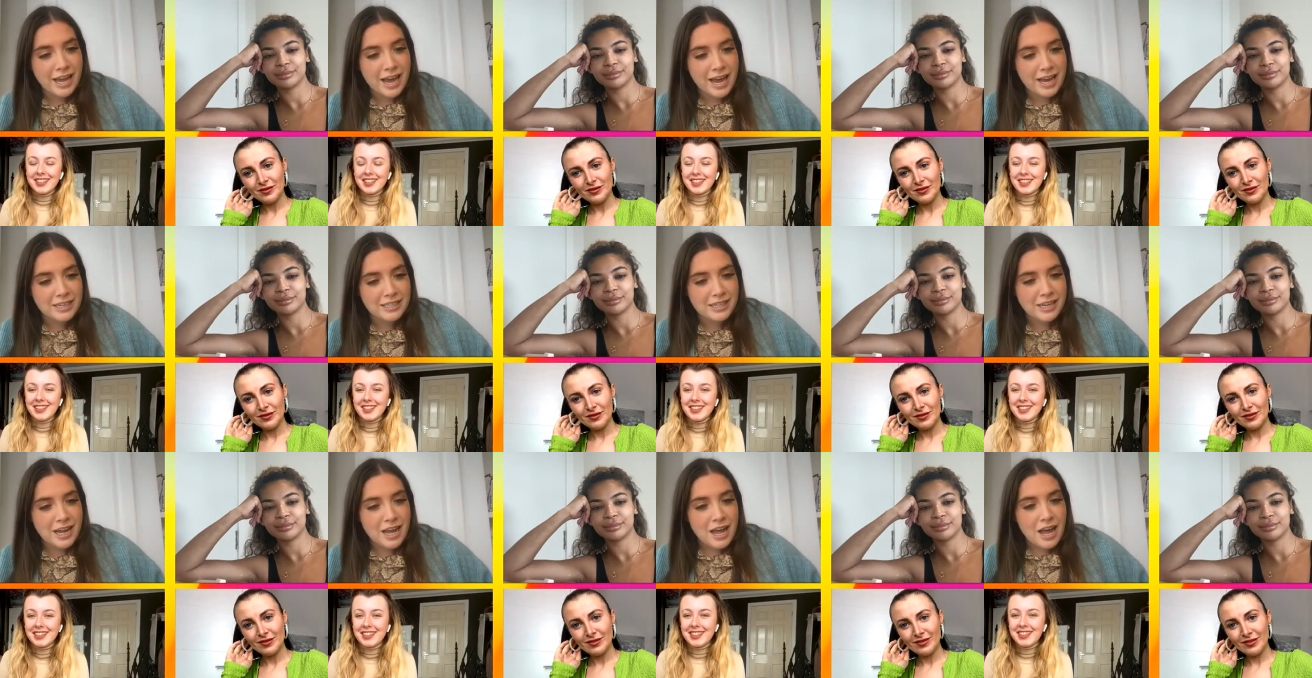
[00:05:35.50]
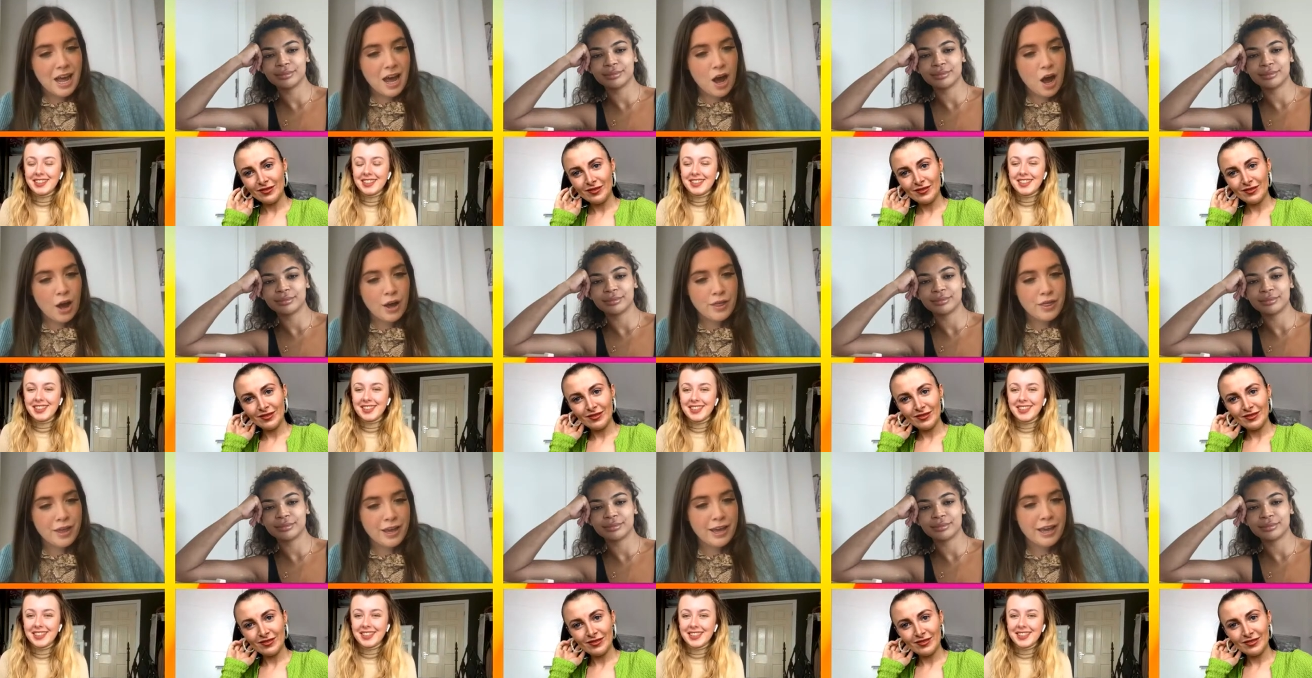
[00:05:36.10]
Speaker 1: said, I
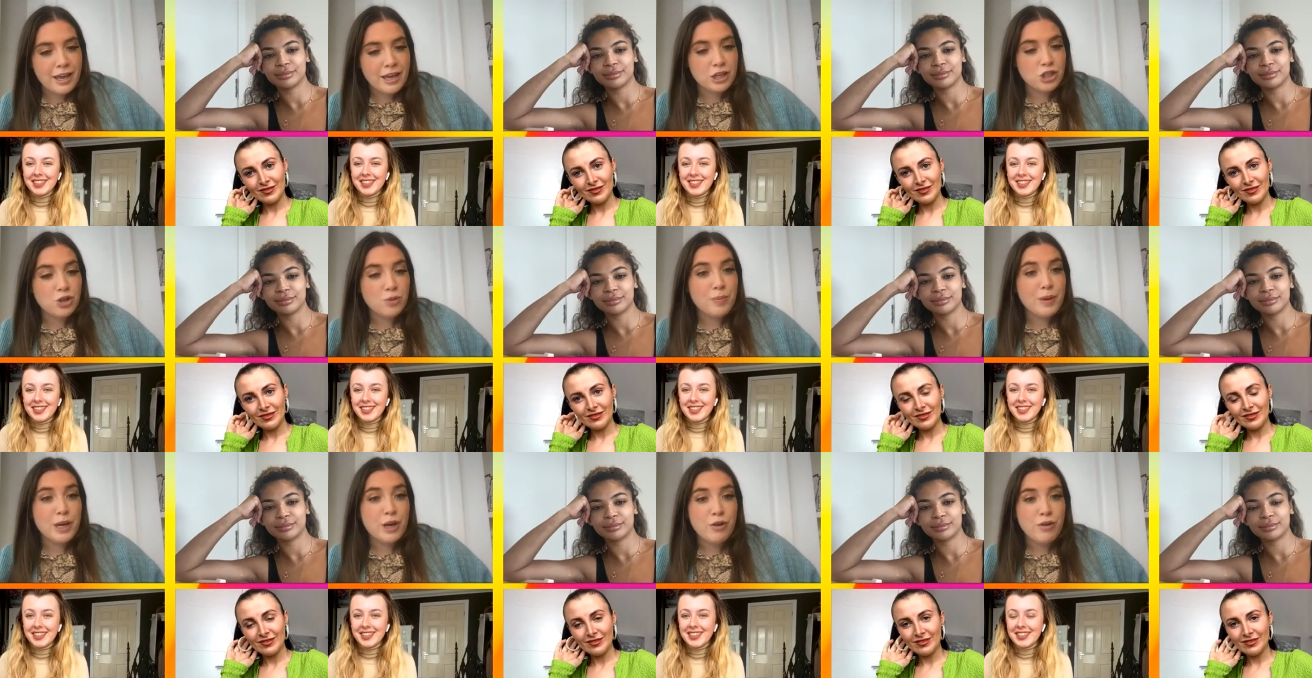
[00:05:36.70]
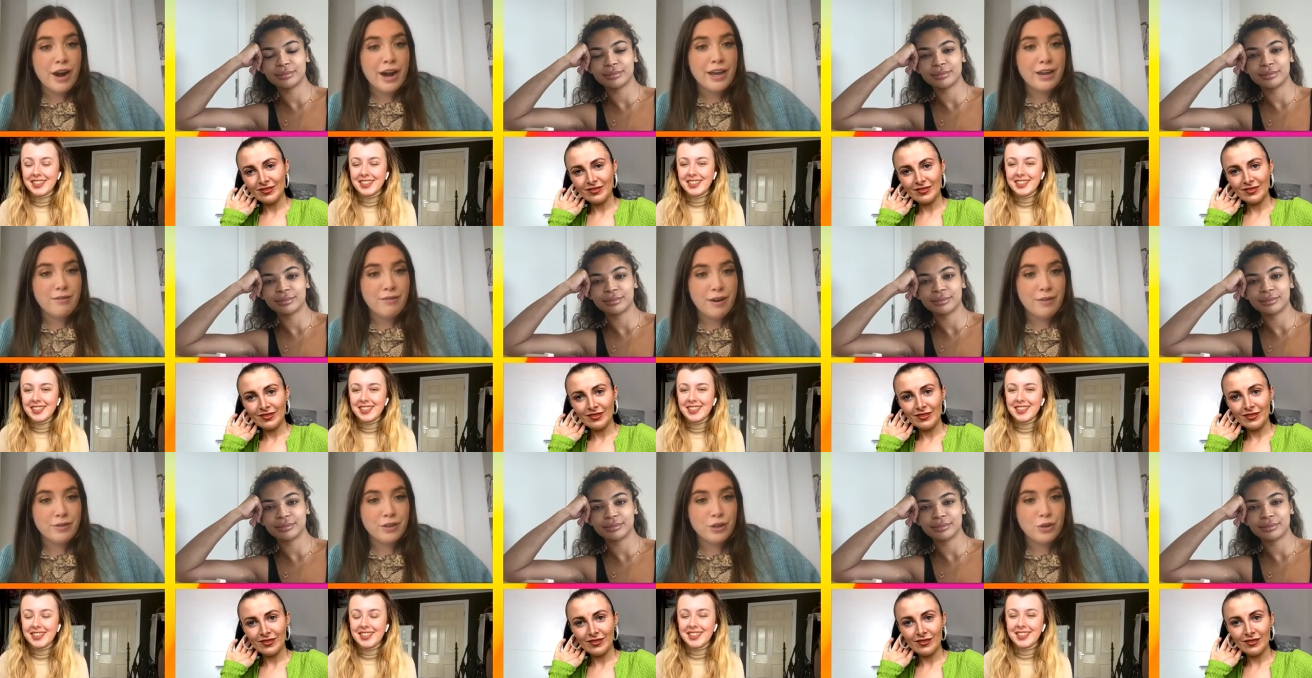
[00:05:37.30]
think it should be Craig
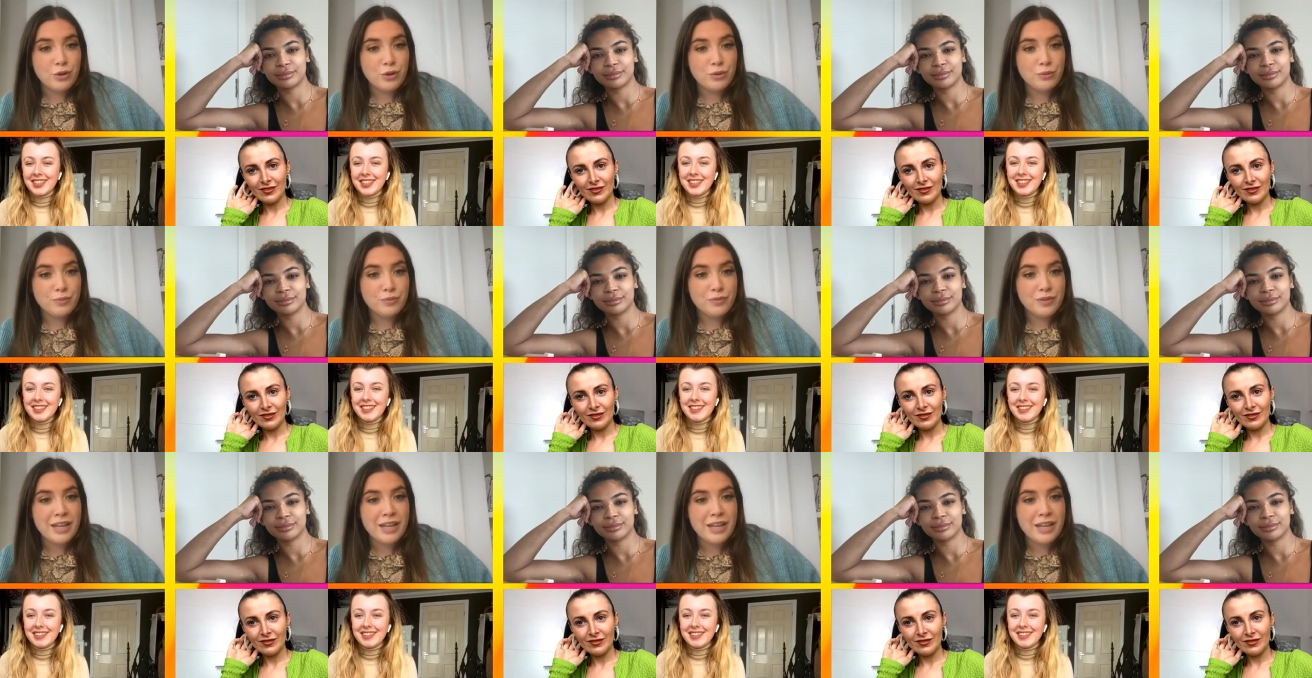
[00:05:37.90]
Revel Horwood.